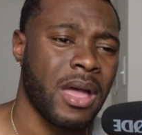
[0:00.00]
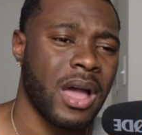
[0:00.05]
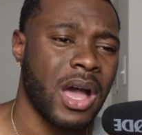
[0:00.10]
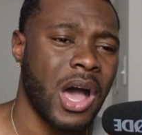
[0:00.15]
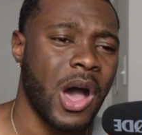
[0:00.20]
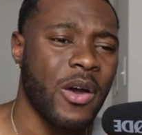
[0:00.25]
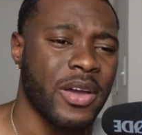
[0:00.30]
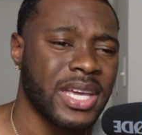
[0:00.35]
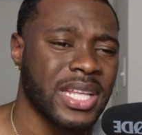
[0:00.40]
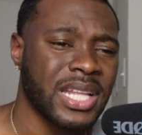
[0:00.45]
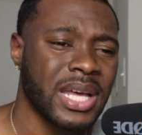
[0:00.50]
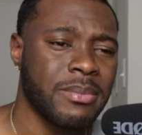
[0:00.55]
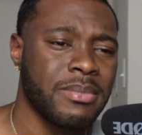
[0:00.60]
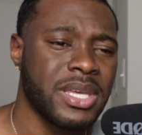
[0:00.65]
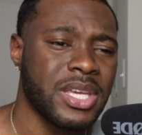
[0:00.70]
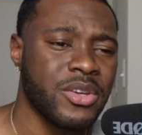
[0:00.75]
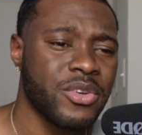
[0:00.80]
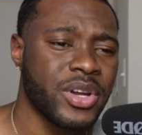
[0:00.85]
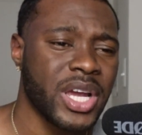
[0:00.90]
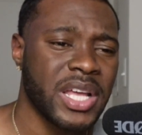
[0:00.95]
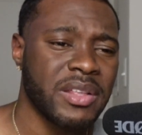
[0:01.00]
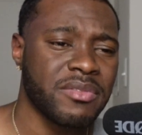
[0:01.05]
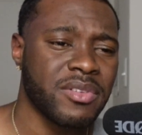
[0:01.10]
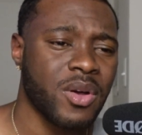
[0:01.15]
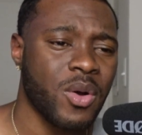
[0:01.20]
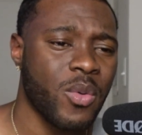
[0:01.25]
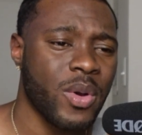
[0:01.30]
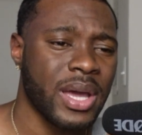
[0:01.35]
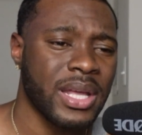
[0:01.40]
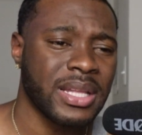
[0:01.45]
How can I be
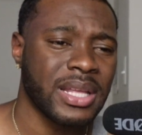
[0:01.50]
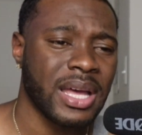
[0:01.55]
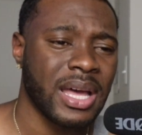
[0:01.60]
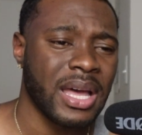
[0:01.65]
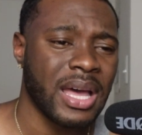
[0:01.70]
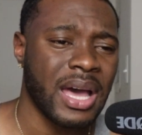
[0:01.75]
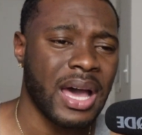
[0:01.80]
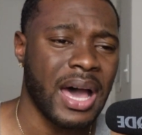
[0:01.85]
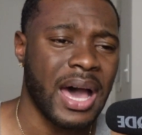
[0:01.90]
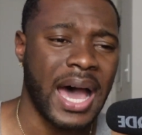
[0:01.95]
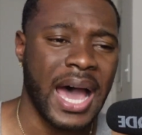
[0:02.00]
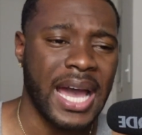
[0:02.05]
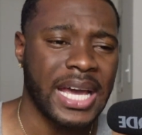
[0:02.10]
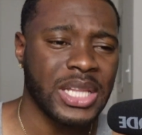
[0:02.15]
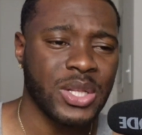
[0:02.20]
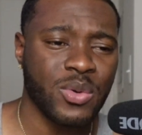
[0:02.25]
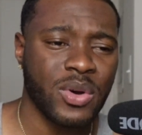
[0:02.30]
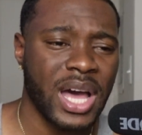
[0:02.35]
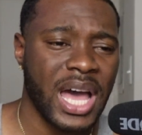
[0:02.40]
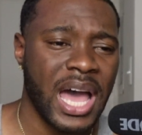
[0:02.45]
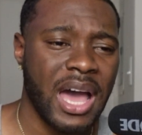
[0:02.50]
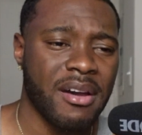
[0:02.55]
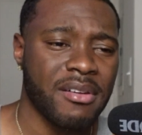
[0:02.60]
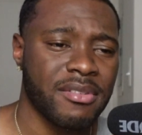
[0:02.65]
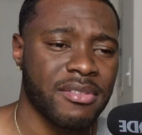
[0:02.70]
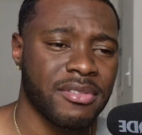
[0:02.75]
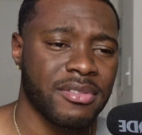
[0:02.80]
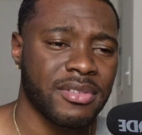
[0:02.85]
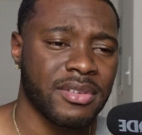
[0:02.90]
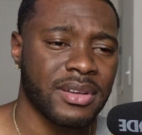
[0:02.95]
grateful when I don't
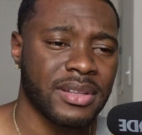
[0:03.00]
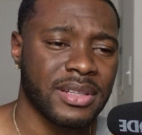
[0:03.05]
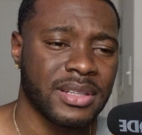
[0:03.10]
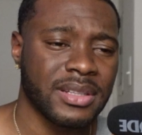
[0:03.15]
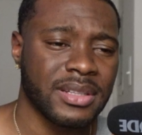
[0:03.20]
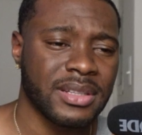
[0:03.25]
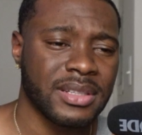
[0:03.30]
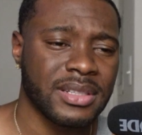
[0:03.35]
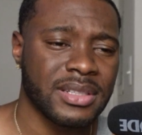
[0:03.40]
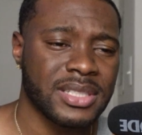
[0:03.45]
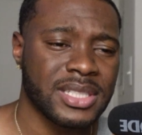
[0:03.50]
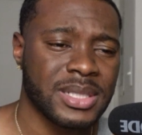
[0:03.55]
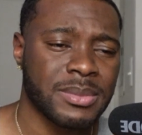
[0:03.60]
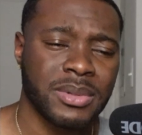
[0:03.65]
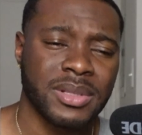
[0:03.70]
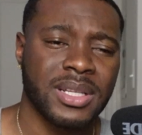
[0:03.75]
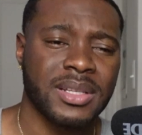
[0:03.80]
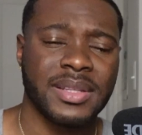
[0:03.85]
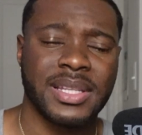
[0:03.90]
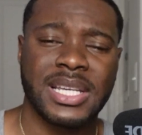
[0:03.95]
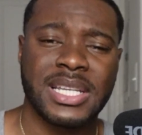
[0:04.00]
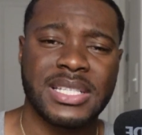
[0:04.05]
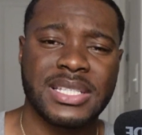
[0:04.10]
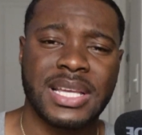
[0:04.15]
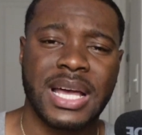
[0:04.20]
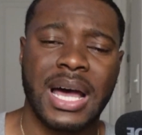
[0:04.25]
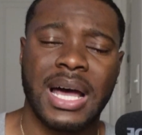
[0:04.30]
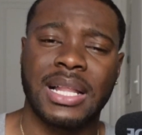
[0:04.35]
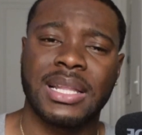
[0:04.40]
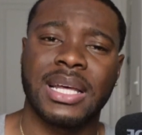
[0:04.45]
have some of the things
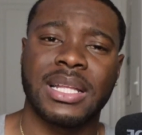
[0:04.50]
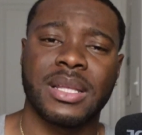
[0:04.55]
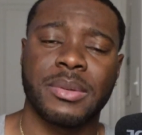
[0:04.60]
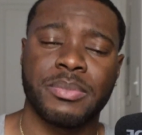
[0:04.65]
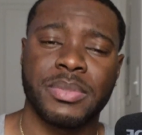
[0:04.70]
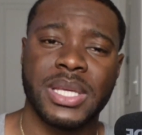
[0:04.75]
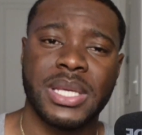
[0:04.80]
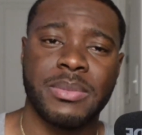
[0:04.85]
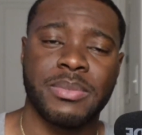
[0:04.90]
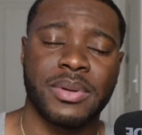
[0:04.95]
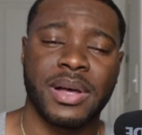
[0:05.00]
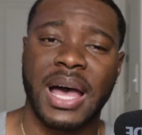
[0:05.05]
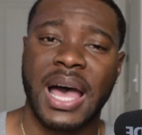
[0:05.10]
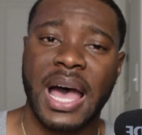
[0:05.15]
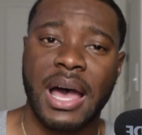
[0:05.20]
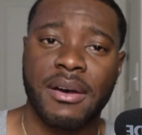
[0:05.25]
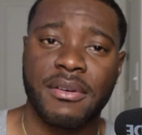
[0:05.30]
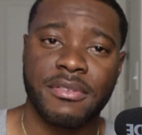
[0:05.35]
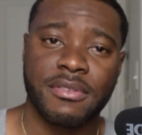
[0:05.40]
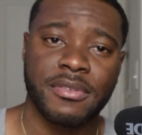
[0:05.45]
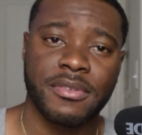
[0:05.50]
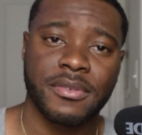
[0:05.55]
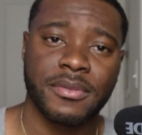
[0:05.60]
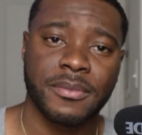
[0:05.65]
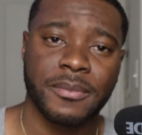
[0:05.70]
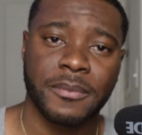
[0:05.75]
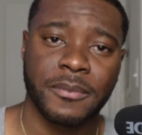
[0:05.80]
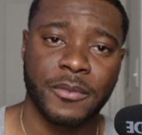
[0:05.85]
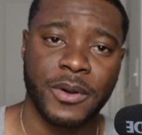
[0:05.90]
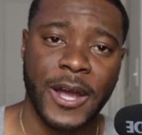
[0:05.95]
that a lot of people have,
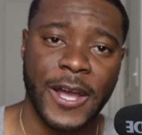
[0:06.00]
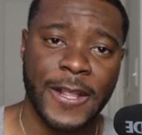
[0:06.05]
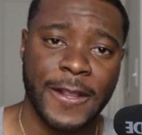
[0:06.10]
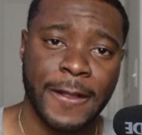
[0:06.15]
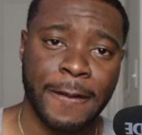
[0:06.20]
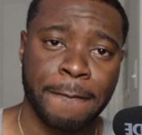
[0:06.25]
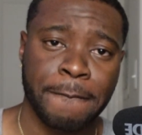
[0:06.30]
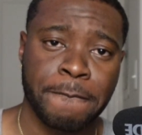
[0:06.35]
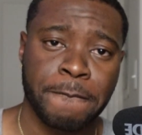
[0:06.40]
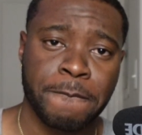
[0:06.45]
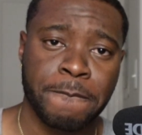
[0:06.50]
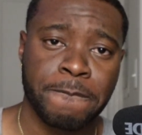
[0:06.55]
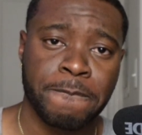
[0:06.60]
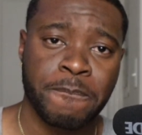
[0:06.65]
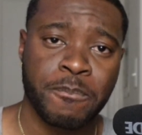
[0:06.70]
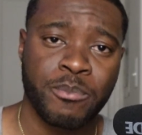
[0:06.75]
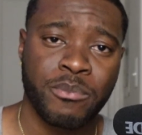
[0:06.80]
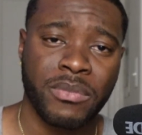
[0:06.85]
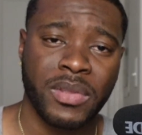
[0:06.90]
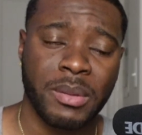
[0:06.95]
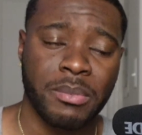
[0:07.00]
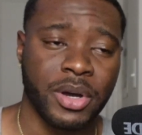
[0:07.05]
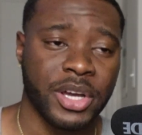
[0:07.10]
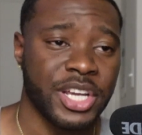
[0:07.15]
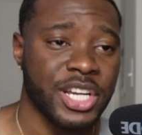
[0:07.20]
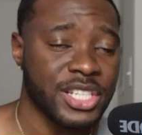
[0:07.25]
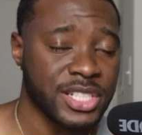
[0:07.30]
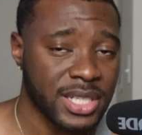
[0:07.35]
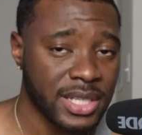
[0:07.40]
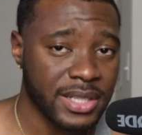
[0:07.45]
right? But
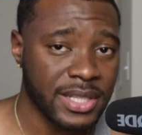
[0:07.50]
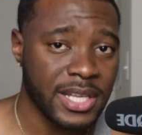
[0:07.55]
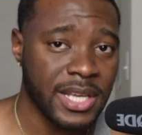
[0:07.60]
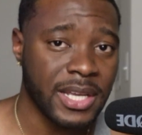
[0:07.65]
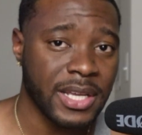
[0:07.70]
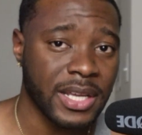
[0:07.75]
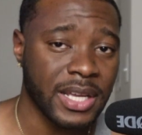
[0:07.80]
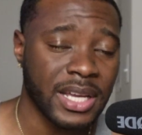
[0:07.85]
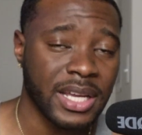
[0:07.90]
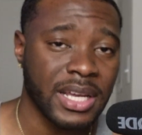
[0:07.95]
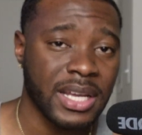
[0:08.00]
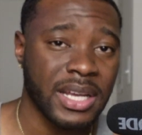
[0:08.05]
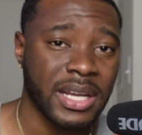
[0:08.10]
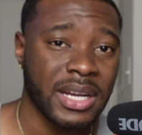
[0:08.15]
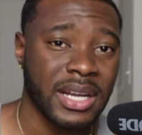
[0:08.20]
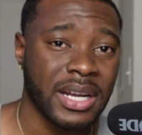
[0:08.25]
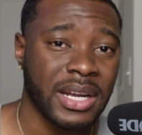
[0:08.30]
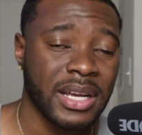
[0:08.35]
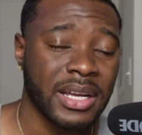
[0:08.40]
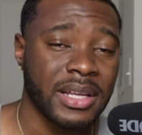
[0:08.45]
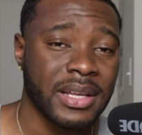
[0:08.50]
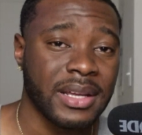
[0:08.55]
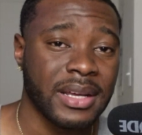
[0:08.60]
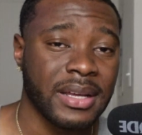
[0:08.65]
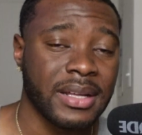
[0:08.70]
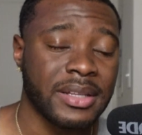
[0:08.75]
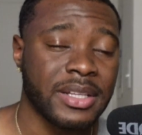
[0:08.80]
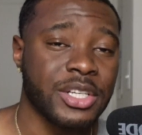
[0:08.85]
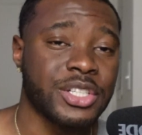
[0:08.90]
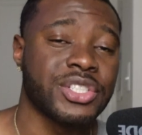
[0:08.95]
here's the thing,
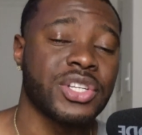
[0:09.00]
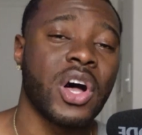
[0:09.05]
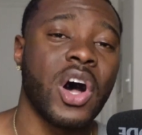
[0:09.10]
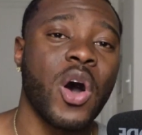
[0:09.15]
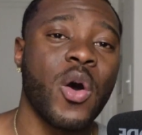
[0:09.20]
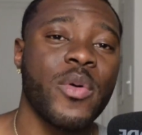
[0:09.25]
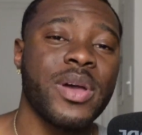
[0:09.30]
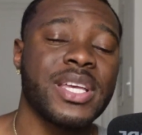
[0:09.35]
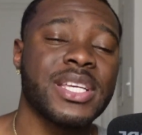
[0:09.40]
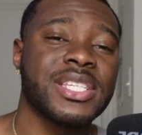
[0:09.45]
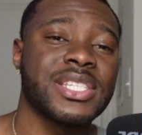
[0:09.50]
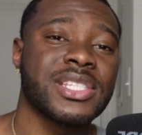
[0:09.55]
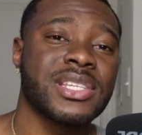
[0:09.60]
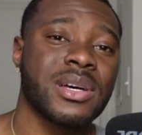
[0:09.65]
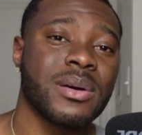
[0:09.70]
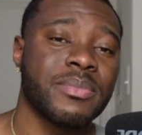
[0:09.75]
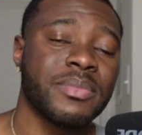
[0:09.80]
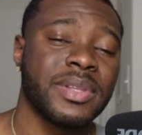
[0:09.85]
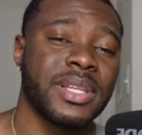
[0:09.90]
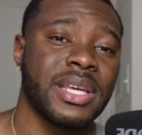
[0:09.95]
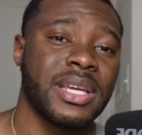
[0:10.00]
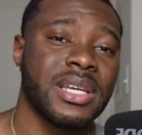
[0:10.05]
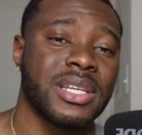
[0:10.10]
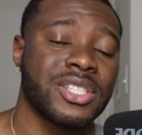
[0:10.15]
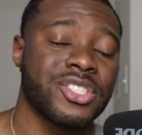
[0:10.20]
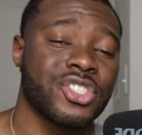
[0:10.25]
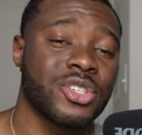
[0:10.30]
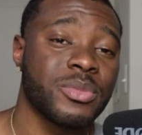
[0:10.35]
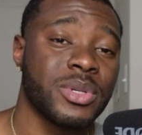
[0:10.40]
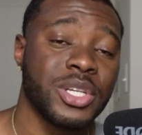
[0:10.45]
there's always
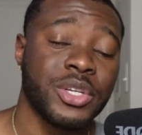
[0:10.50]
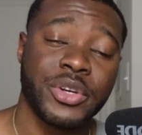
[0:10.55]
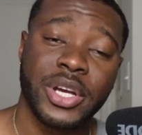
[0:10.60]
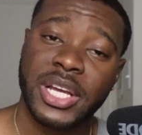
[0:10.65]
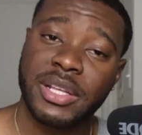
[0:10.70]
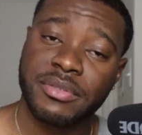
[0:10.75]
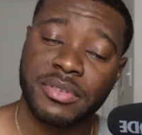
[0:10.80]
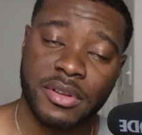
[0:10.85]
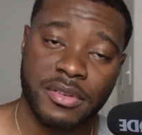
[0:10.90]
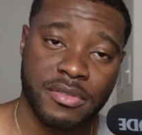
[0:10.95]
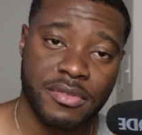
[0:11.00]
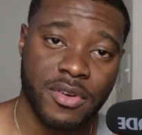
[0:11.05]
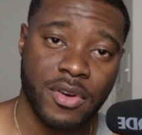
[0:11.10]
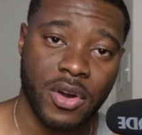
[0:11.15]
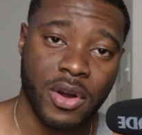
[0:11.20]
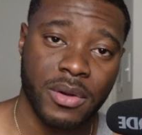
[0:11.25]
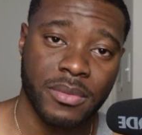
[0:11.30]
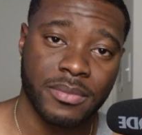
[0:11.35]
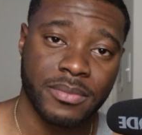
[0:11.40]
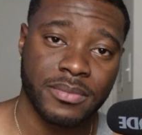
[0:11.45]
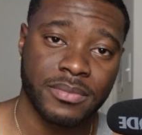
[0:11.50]
something to be grateful for.